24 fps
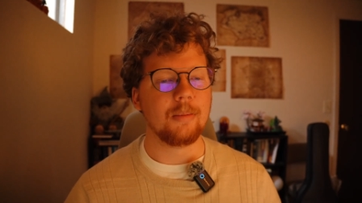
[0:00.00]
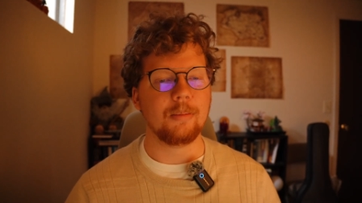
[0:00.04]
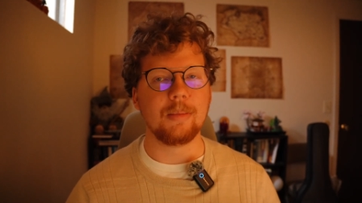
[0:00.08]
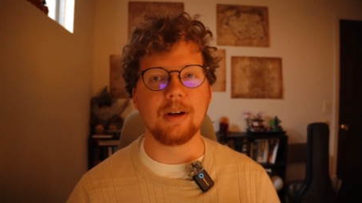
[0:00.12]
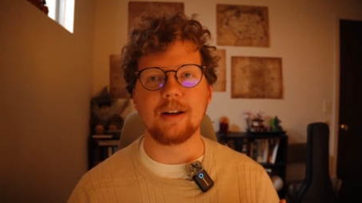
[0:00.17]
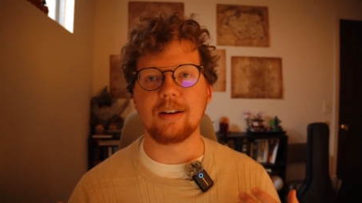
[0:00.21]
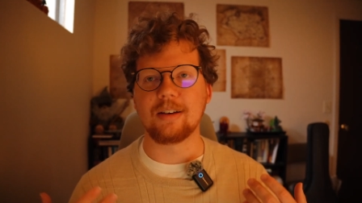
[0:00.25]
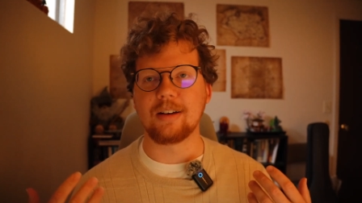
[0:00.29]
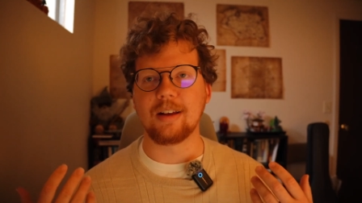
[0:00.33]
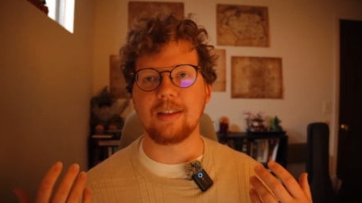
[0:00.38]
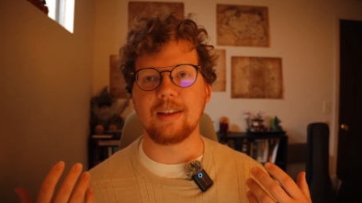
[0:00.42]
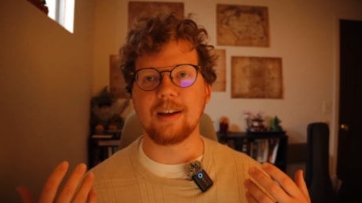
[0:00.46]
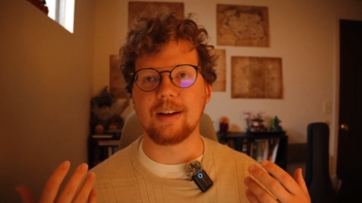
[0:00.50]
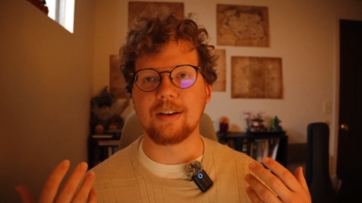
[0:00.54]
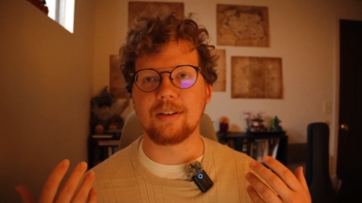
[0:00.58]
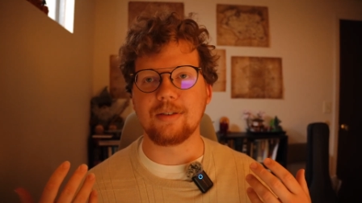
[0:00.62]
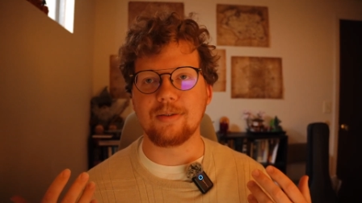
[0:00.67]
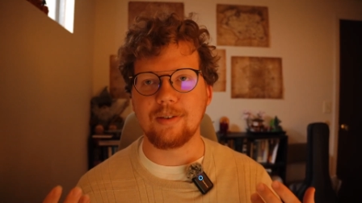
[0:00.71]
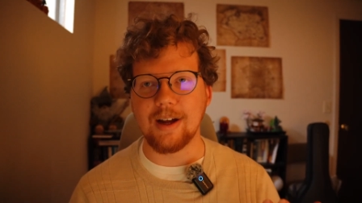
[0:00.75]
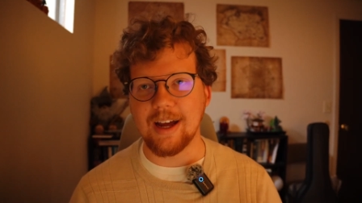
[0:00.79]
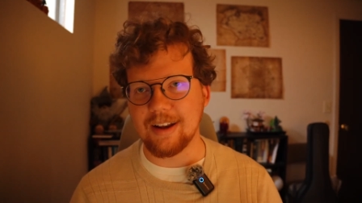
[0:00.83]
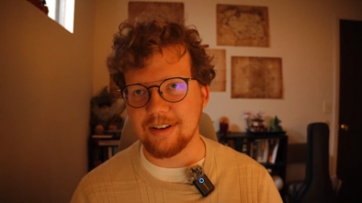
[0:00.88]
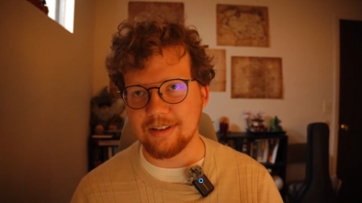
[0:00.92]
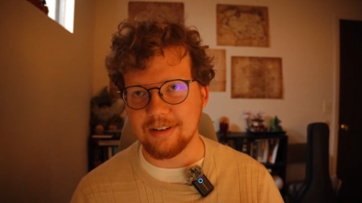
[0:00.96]
because I think it's
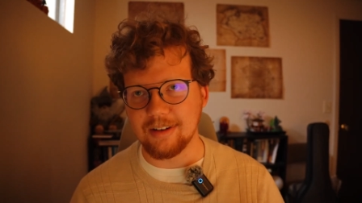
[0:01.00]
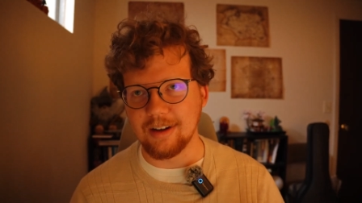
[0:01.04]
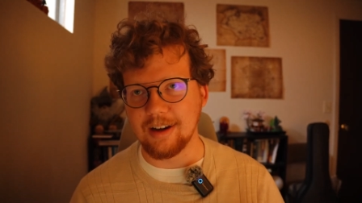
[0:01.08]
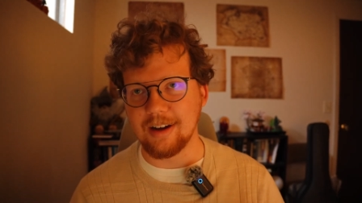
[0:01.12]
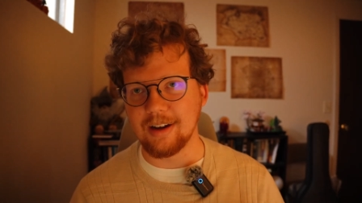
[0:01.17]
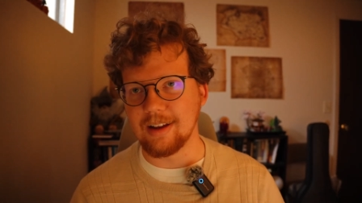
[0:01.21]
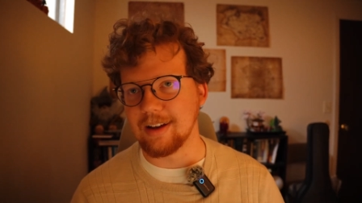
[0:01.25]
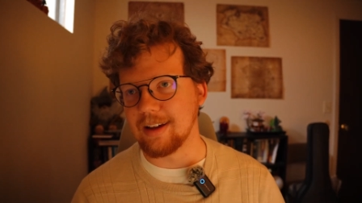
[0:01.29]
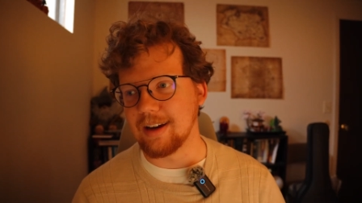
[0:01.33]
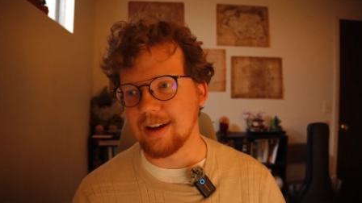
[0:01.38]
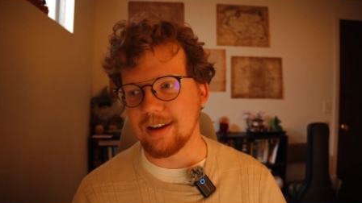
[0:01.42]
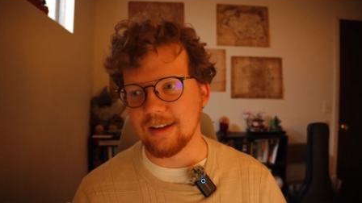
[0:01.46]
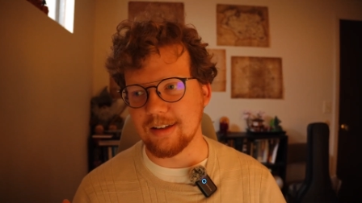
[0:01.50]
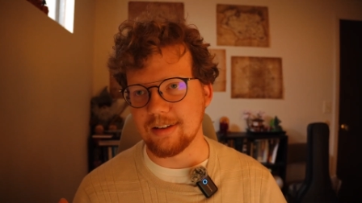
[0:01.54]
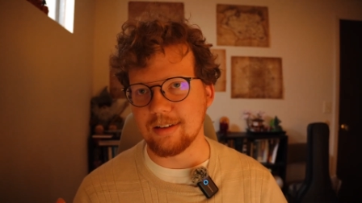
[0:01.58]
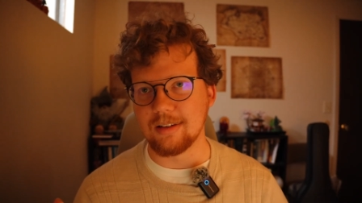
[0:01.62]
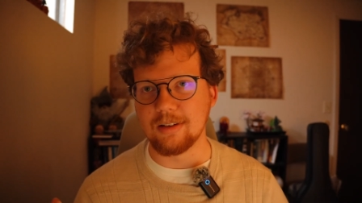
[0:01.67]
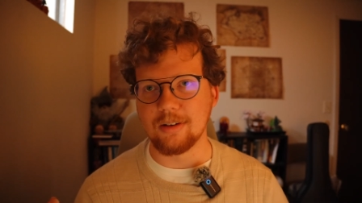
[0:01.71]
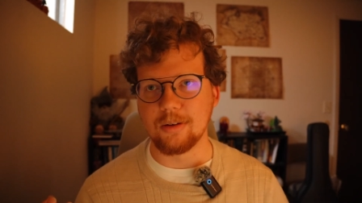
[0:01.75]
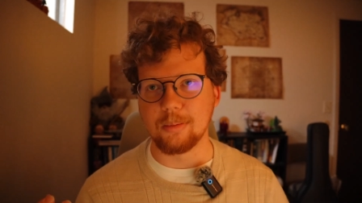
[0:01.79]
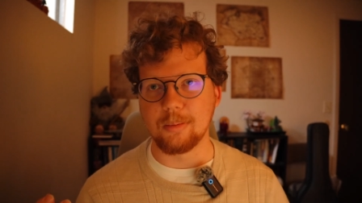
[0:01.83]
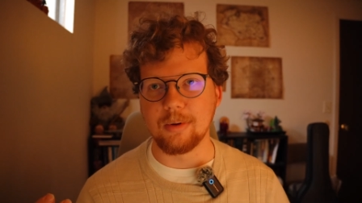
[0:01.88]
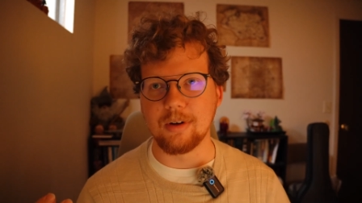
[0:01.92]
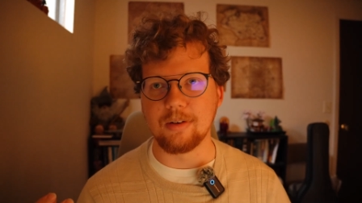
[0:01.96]
fascinating and has a
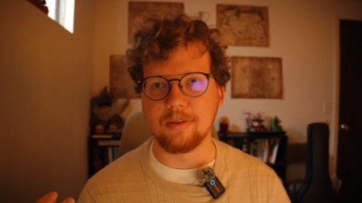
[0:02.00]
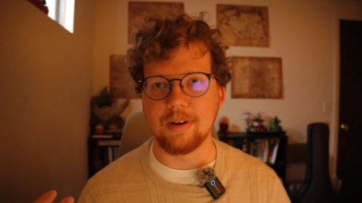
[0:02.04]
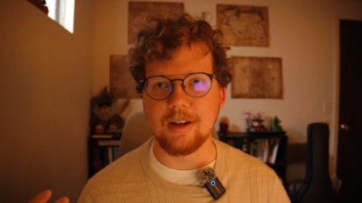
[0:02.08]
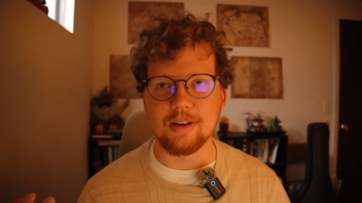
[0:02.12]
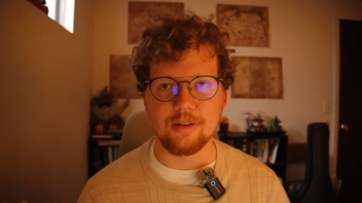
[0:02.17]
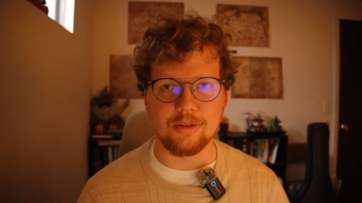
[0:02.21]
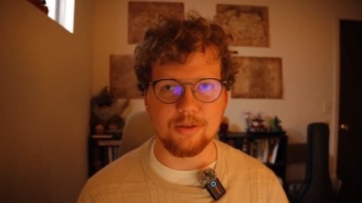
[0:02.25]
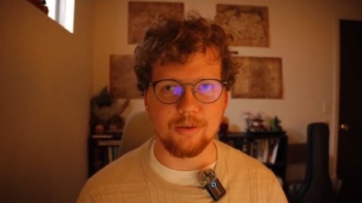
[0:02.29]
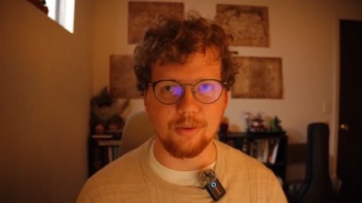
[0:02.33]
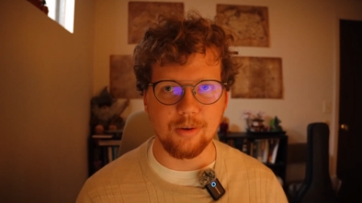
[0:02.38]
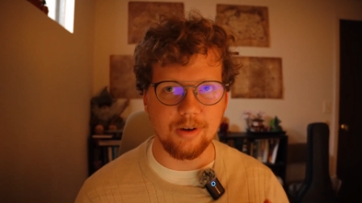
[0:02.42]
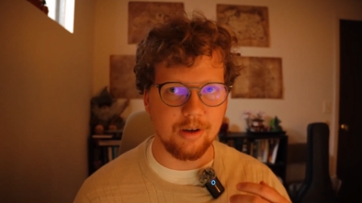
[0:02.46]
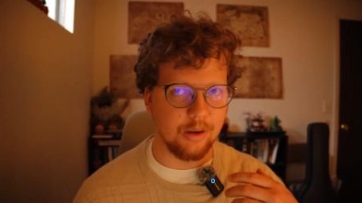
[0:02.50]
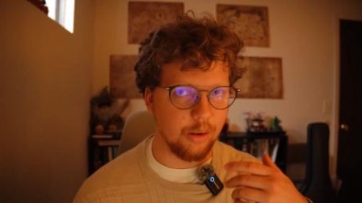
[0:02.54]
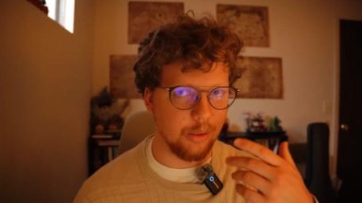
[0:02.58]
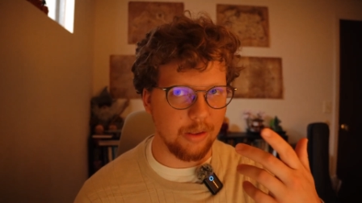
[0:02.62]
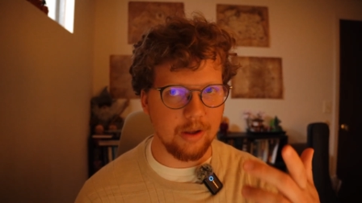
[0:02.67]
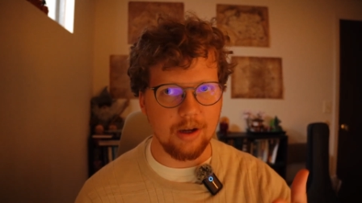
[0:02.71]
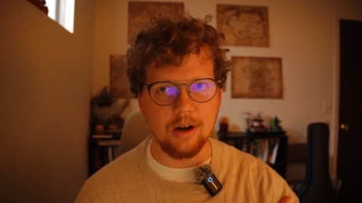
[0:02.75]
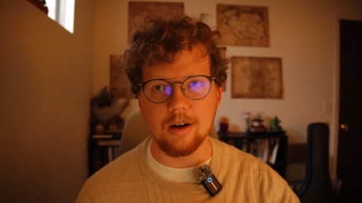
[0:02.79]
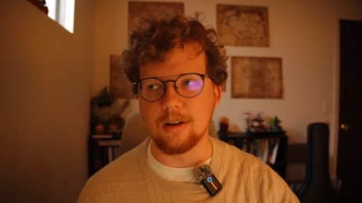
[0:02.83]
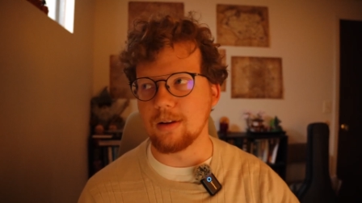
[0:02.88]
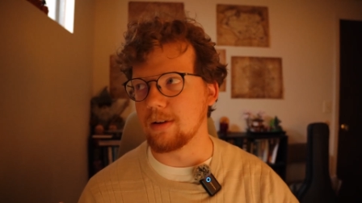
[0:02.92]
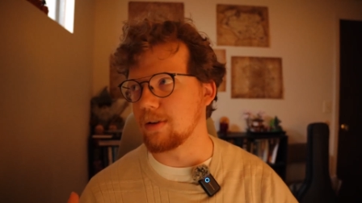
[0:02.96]
little bit of history and
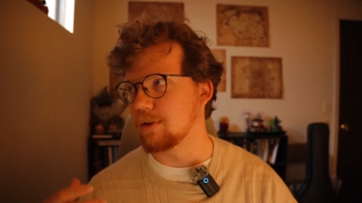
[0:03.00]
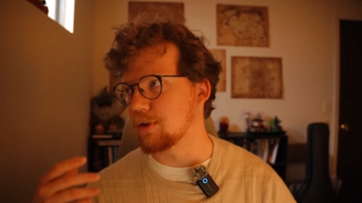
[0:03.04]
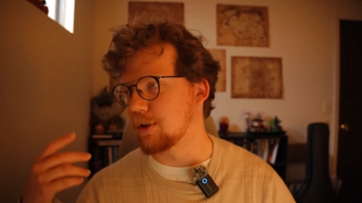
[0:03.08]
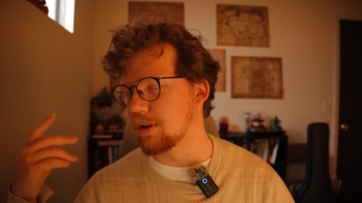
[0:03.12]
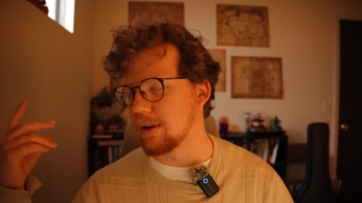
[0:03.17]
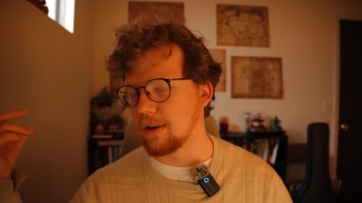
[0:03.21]
theology,